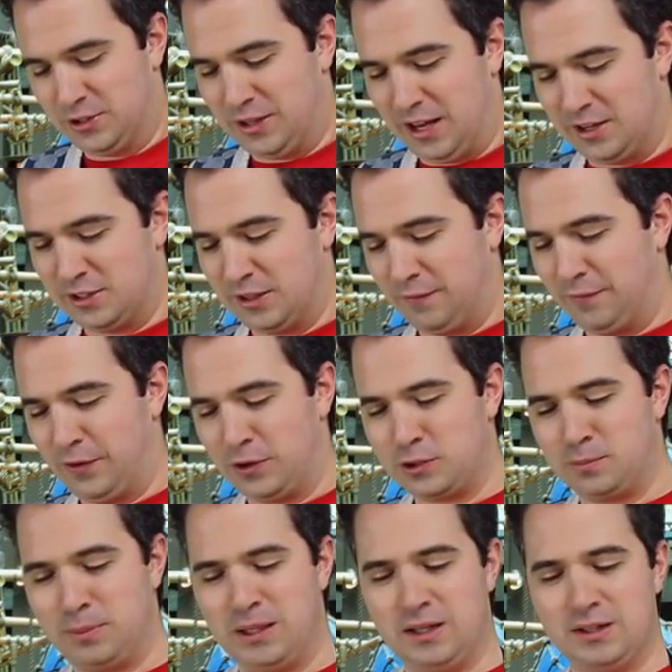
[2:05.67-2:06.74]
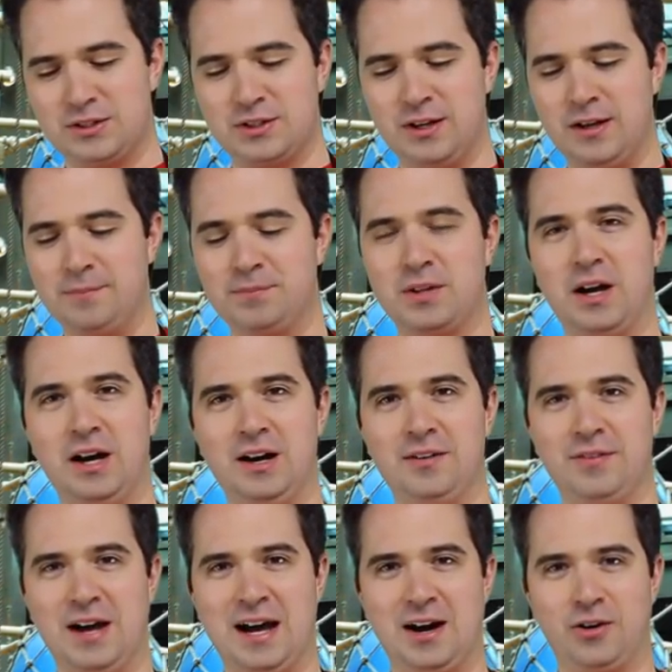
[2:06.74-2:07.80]
So that is the first piece
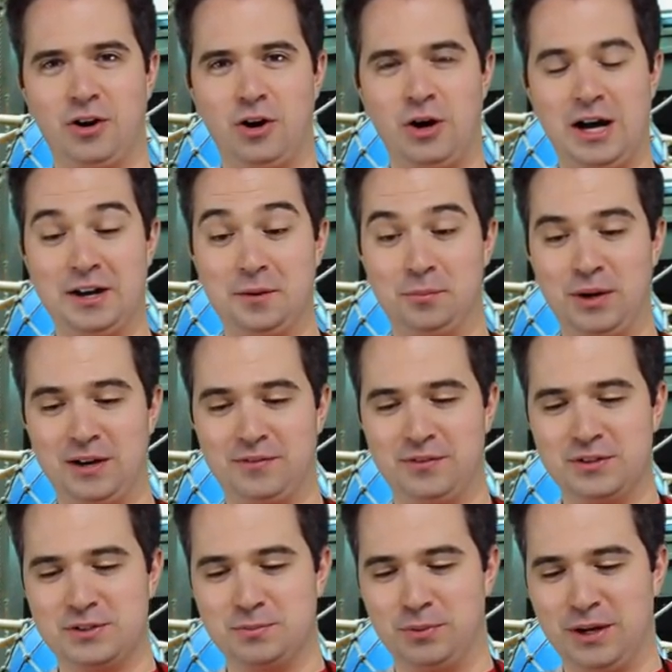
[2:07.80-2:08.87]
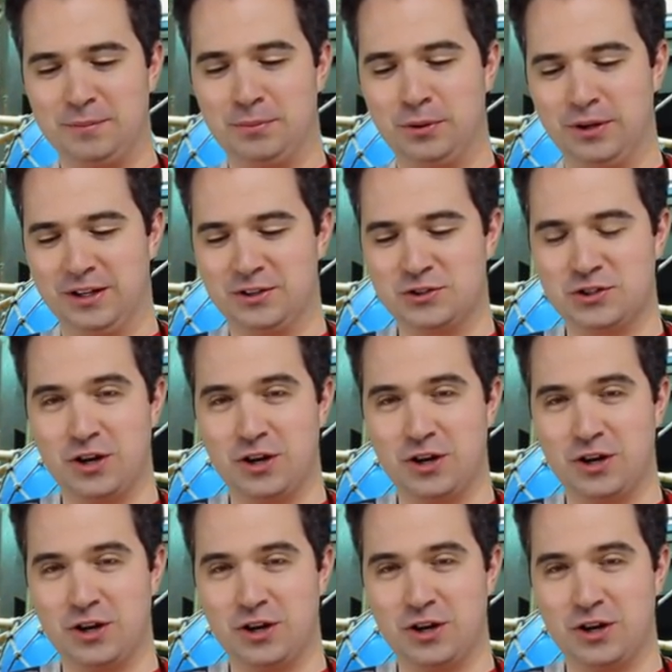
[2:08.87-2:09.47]
of our Ohana breakfast bread pudding.